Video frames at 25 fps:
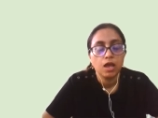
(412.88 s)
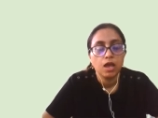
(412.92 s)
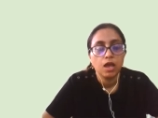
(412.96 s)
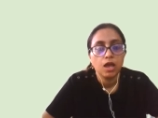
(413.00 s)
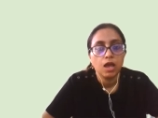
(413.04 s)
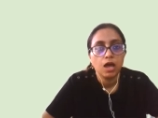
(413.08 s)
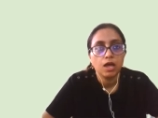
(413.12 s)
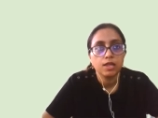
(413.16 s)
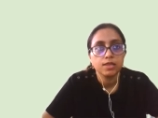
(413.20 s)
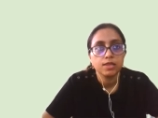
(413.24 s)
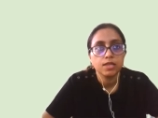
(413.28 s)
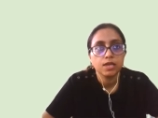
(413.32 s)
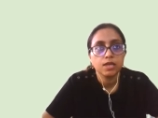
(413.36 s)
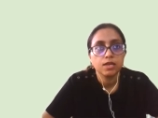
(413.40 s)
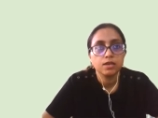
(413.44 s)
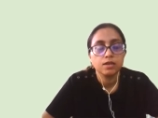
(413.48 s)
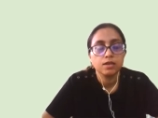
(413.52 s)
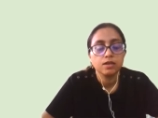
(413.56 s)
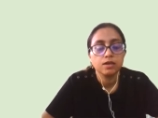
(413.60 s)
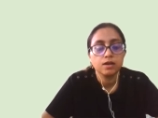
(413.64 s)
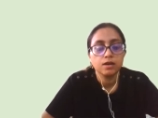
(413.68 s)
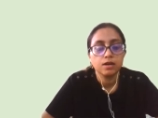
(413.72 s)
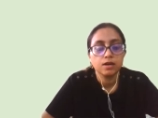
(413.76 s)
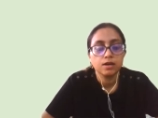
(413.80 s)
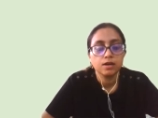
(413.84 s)
And then
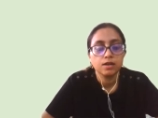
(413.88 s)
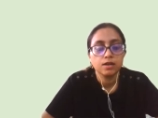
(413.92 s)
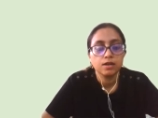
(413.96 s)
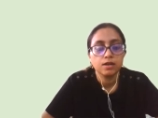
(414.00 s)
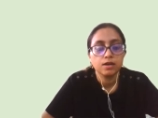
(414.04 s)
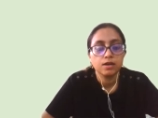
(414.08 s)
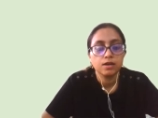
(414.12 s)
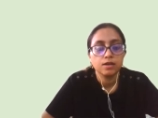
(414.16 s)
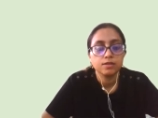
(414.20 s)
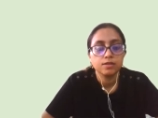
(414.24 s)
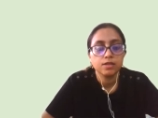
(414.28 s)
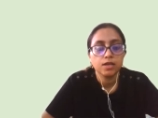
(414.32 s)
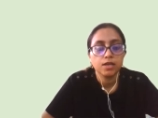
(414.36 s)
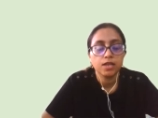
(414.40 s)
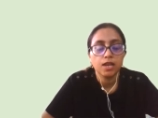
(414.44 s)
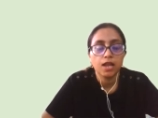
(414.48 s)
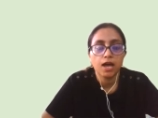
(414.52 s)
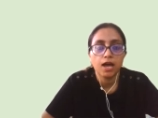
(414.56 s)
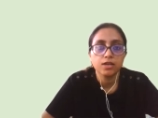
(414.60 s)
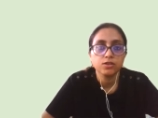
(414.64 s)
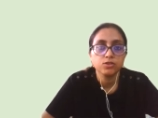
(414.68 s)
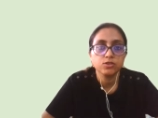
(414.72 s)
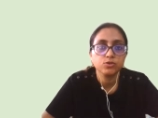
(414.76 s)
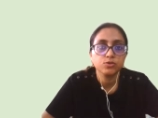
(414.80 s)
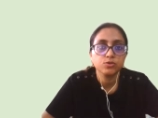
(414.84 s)
the
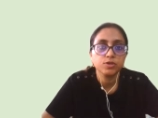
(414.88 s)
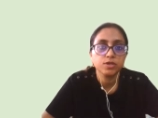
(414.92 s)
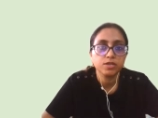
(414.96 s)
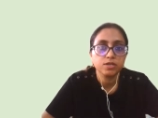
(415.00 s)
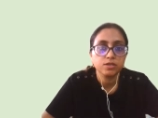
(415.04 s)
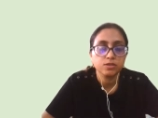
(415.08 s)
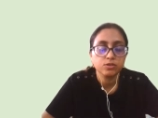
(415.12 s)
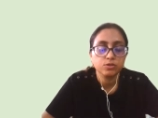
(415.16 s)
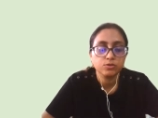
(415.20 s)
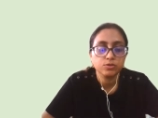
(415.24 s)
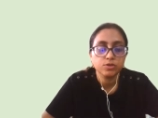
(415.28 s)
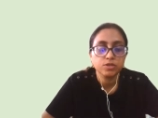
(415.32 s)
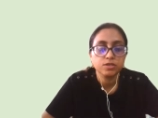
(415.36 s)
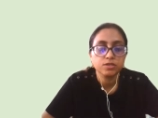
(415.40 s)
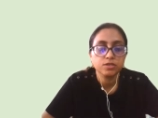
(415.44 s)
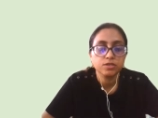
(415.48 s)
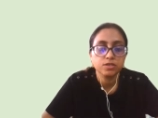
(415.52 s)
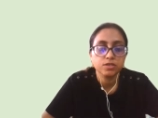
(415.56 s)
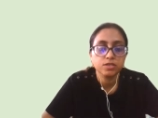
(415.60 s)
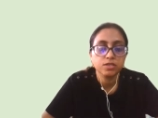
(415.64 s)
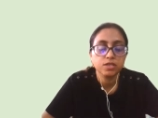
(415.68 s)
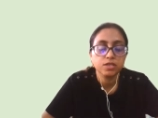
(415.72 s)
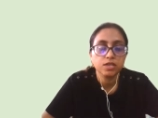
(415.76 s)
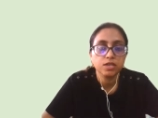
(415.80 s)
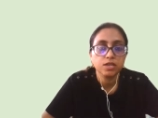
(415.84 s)
last unit is Unit
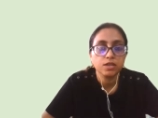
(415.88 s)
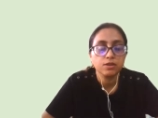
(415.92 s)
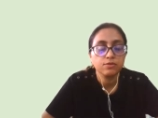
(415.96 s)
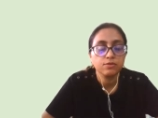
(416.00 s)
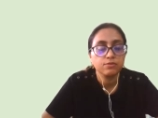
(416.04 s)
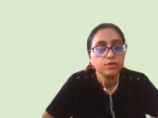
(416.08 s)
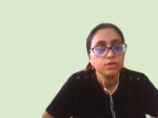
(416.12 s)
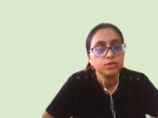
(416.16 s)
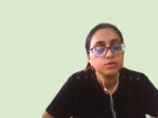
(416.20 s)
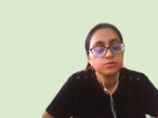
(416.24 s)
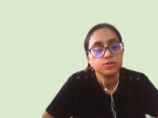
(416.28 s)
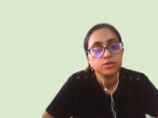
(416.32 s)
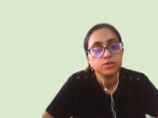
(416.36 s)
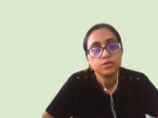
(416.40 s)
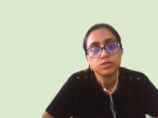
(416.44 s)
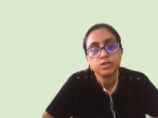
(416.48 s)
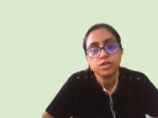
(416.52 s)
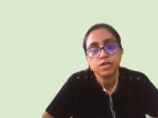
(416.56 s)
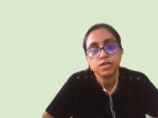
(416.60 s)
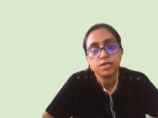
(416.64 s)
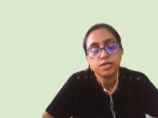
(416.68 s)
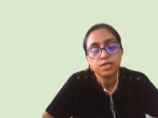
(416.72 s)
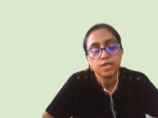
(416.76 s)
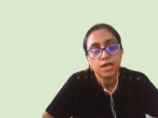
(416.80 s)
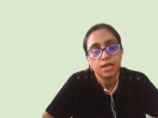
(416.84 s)
16, in which we
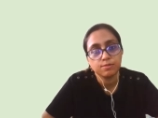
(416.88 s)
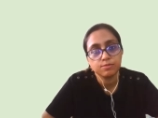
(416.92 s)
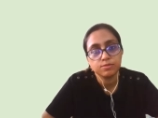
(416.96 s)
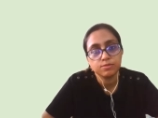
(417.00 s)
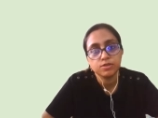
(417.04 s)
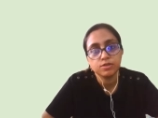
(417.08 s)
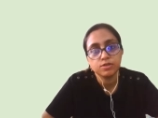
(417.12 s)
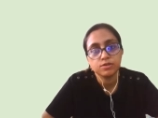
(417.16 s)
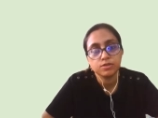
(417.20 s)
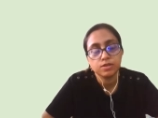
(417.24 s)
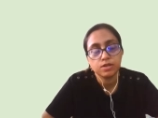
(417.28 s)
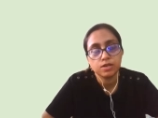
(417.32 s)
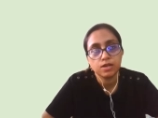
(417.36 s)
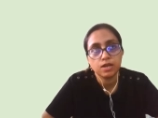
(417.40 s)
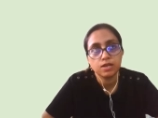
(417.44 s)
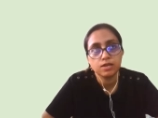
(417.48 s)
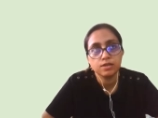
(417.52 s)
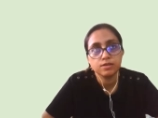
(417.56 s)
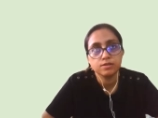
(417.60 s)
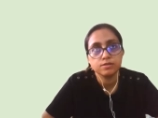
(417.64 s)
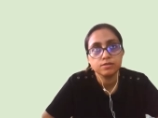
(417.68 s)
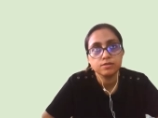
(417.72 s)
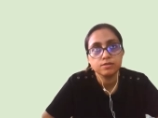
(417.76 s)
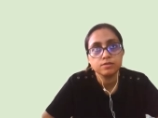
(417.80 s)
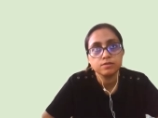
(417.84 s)
study time series
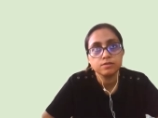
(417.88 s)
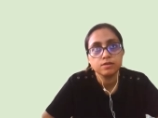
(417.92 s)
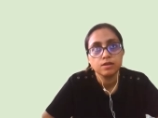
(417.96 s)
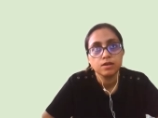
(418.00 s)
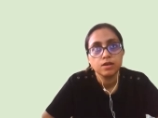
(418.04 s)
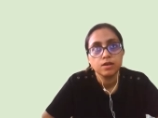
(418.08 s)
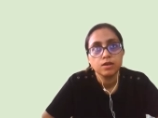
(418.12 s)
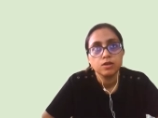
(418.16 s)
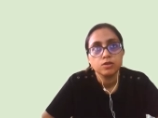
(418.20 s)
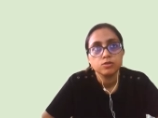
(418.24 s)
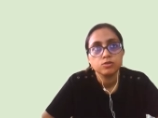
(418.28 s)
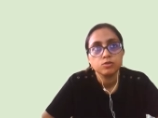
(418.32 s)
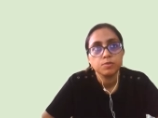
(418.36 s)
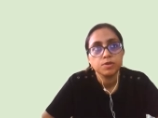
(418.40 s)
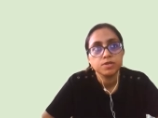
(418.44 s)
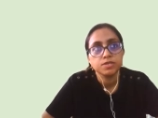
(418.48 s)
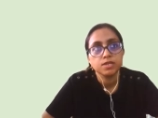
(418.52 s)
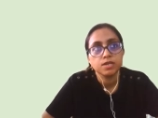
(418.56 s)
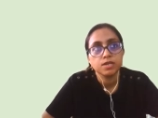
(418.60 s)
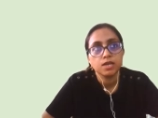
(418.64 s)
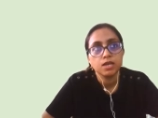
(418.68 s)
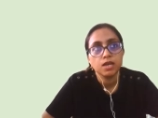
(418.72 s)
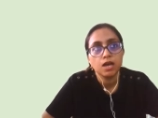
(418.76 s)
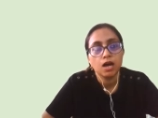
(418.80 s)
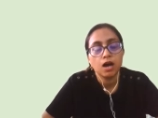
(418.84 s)
analysis. So
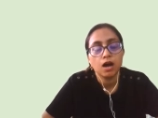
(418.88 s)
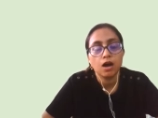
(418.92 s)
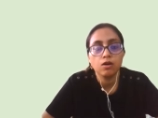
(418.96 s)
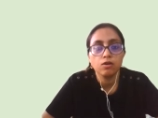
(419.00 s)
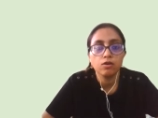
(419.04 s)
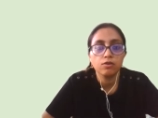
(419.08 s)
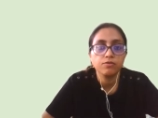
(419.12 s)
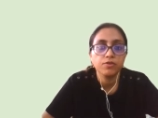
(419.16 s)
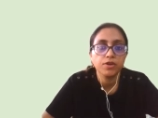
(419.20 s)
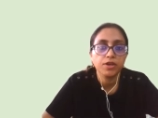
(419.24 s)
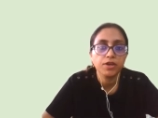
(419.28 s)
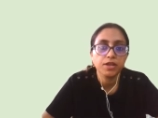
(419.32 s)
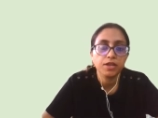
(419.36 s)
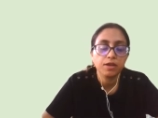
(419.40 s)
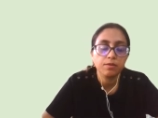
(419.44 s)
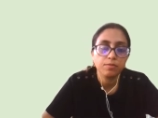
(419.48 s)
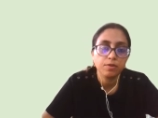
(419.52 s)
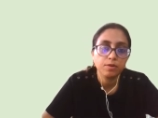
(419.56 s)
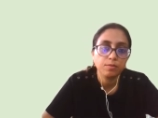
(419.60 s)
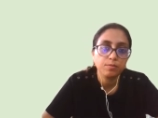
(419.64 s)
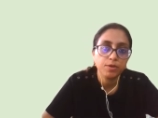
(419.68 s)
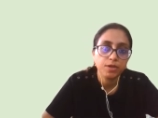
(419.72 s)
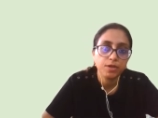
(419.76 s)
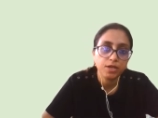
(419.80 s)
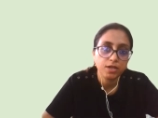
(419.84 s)
basically how a variable
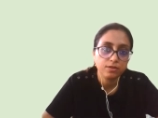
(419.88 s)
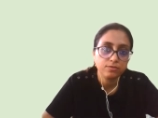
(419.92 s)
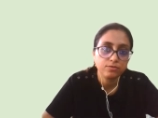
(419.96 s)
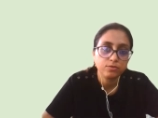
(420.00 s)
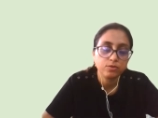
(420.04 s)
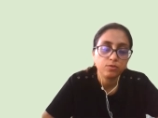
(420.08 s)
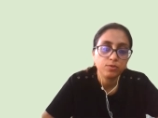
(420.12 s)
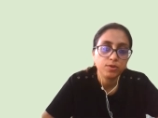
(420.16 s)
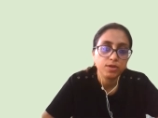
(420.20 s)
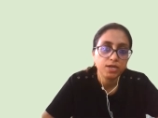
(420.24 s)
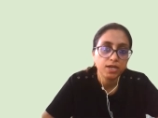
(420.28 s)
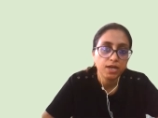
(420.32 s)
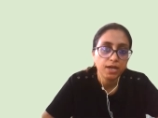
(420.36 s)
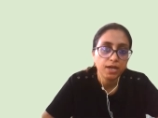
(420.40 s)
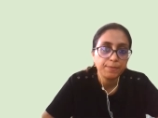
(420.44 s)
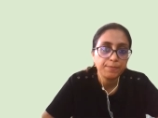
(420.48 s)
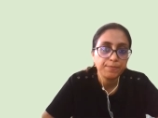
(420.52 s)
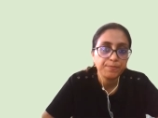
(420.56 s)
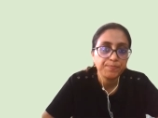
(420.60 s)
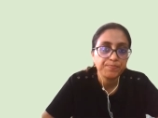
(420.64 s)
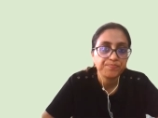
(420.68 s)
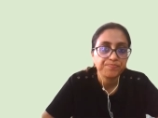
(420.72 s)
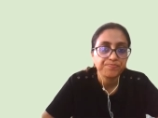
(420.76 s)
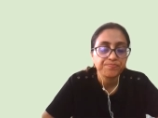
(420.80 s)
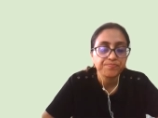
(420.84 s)
behaves over time.
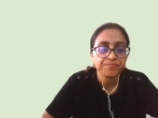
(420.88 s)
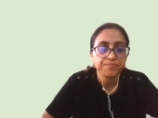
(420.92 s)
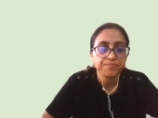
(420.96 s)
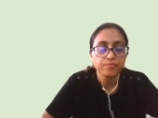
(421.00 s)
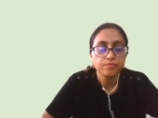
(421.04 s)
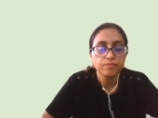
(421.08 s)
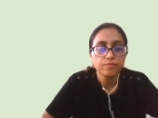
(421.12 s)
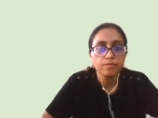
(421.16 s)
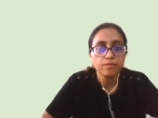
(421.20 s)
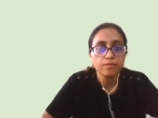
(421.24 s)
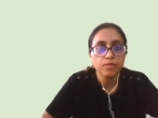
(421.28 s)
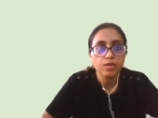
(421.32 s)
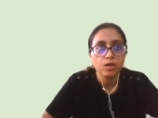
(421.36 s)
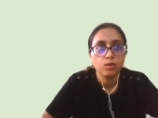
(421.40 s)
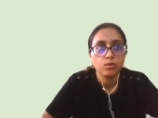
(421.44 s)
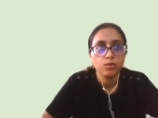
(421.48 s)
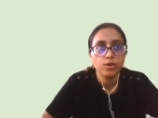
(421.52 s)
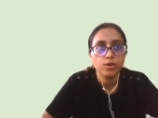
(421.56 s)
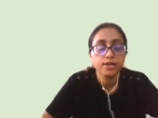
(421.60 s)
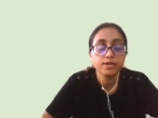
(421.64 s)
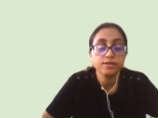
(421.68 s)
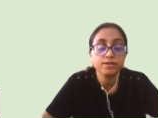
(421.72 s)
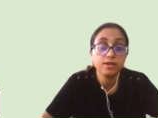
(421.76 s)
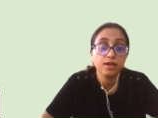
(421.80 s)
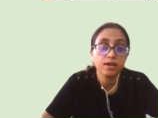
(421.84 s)

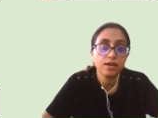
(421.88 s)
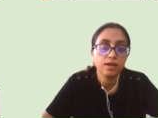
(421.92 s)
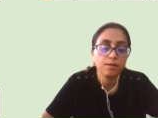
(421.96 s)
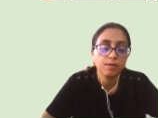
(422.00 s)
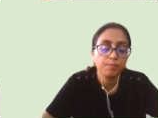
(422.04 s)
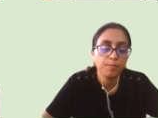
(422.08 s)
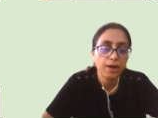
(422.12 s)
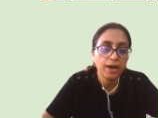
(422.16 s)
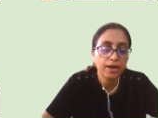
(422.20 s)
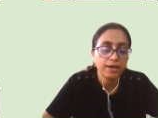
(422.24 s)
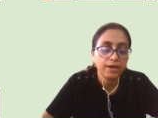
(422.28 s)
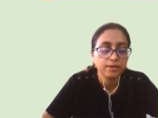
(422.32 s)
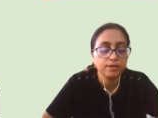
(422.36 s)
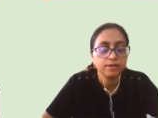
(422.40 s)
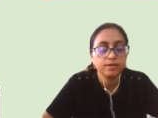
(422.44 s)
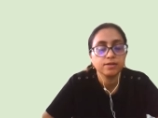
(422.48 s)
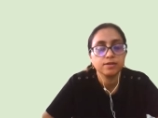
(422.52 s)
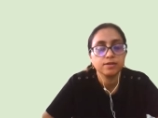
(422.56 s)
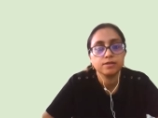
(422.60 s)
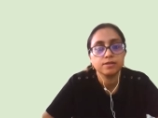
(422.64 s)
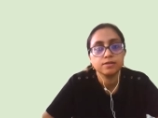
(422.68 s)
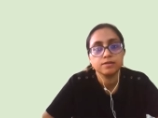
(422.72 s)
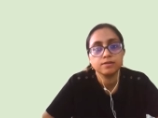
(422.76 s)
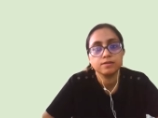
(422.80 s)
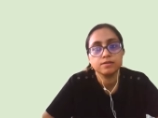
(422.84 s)
Okay, is there a pattern
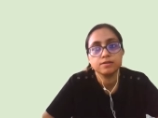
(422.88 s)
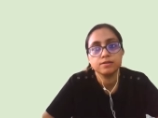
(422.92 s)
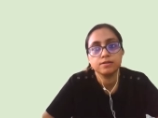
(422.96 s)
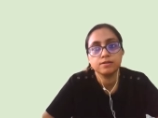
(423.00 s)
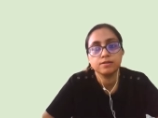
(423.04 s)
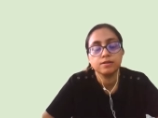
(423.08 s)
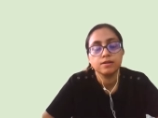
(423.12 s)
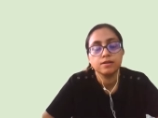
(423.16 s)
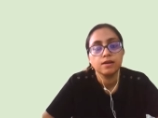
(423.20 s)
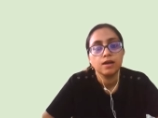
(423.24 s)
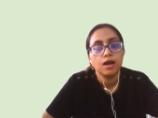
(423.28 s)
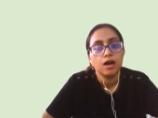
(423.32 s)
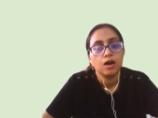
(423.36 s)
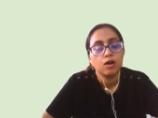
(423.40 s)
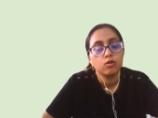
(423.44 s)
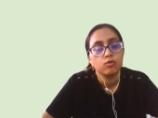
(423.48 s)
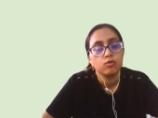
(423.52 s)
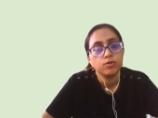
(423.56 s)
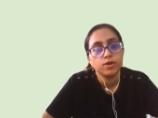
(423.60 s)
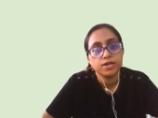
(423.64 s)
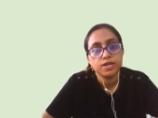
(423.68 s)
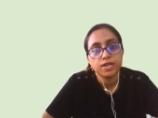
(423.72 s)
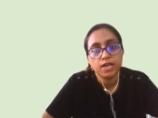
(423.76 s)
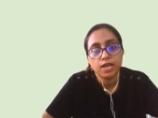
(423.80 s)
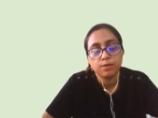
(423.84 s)
in
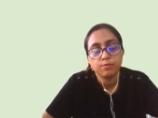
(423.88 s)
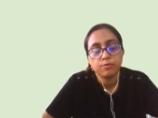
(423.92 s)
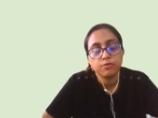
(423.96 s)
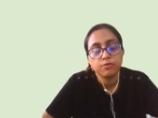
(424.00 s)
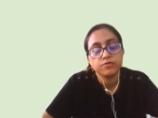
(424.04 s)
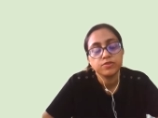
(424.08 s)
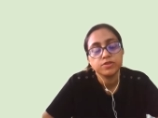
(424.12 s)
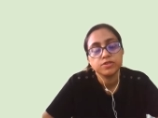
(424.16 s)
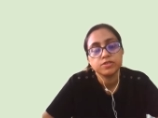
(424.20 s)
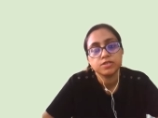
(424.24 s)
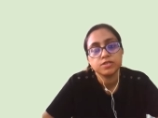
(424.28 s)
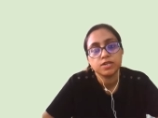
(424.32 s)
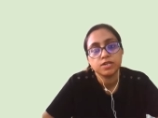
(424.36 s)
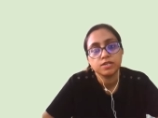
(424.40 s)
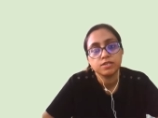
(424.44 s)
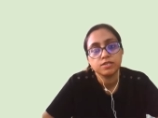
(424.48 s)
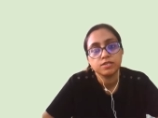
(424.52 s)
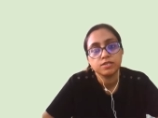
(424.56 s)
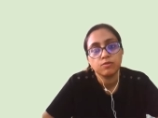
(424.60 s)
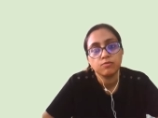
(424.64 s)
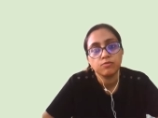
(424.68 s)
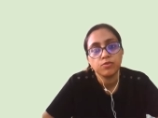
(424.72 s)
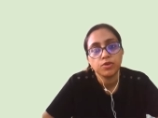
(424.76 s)
over time if we study some